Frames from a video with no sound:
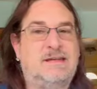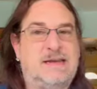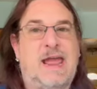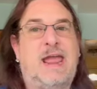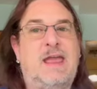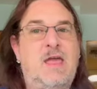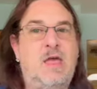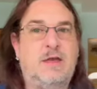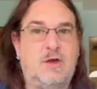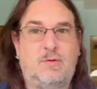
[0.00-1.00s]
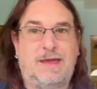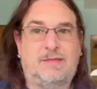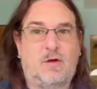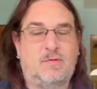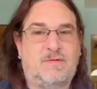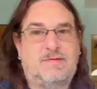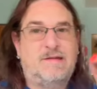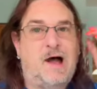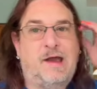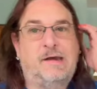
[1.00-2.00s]
today you get those
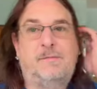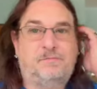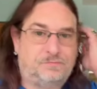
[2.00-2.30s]
done.